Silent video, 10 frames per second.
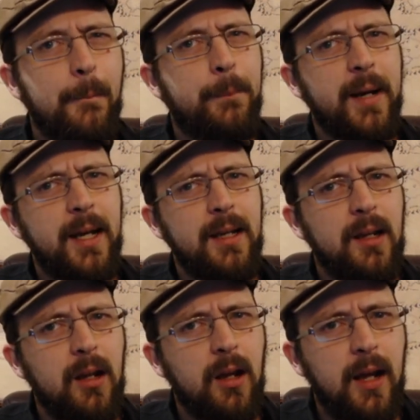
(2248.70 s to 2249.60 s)
but
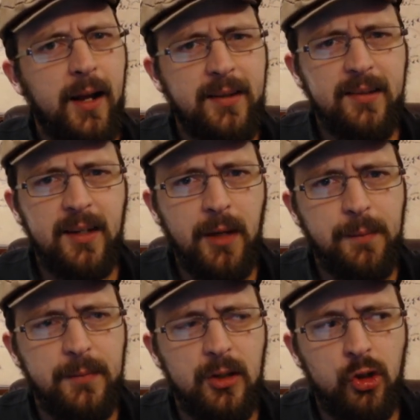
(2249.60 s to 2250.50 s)
at the same
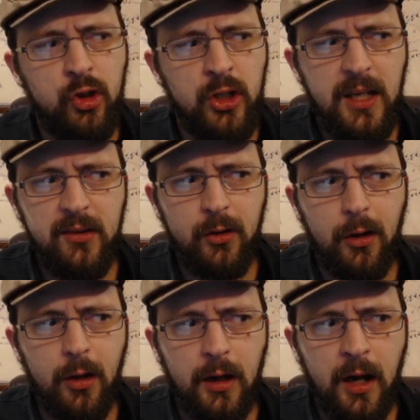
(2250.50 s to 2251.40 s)
time, she is
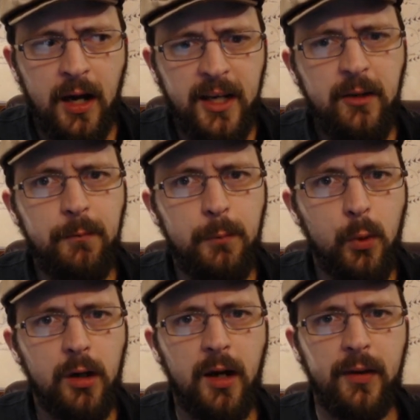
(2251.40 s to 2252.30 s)
kind of
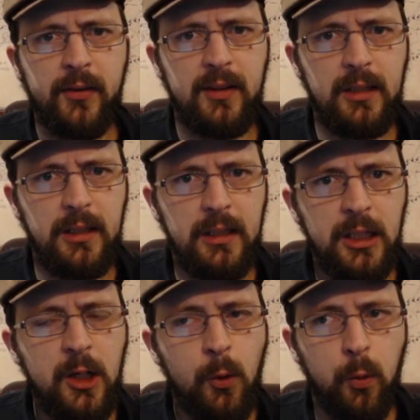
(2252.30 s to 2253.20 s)
Morgoth's
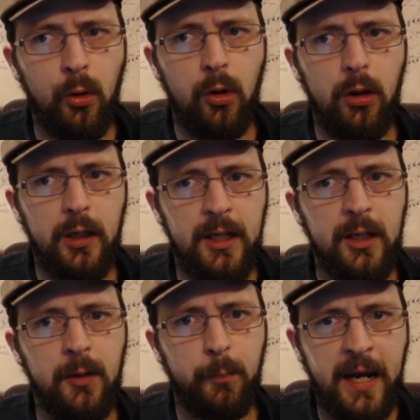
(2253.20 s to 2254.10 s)
equal
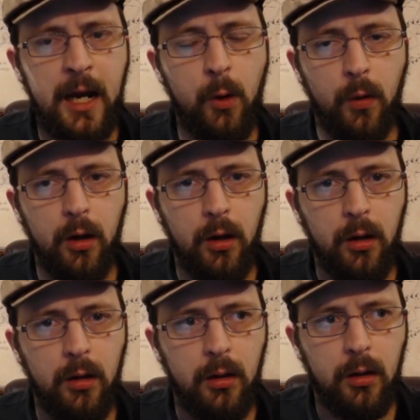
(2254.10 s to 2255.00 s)
in power.
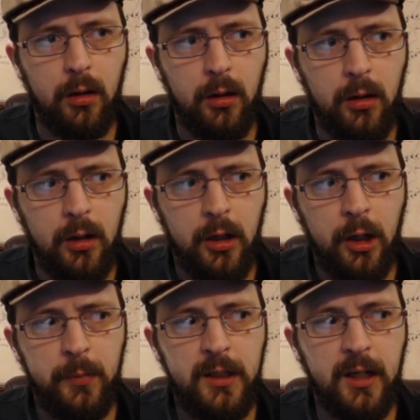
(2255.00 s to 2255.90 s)

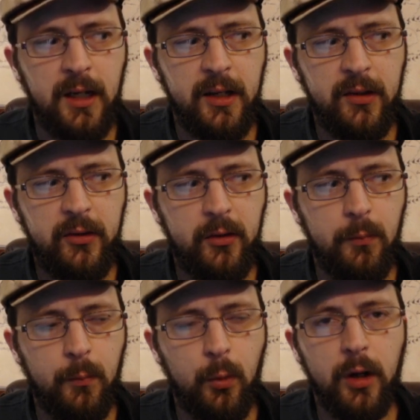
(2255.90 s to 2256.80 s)
Because
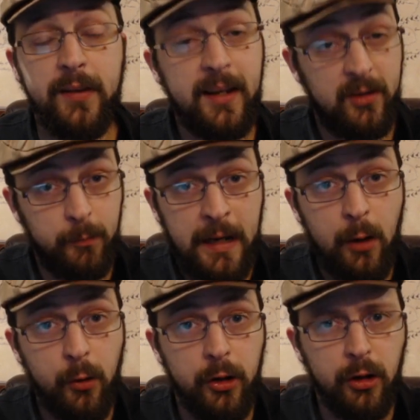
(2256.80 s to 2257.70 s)
Morgoth has
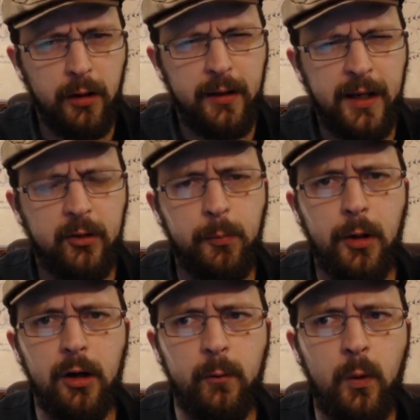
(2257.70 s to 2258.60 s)
empowered her, and that's
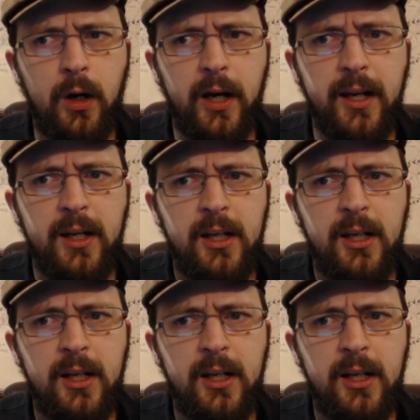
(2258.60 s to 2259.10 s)
part of why.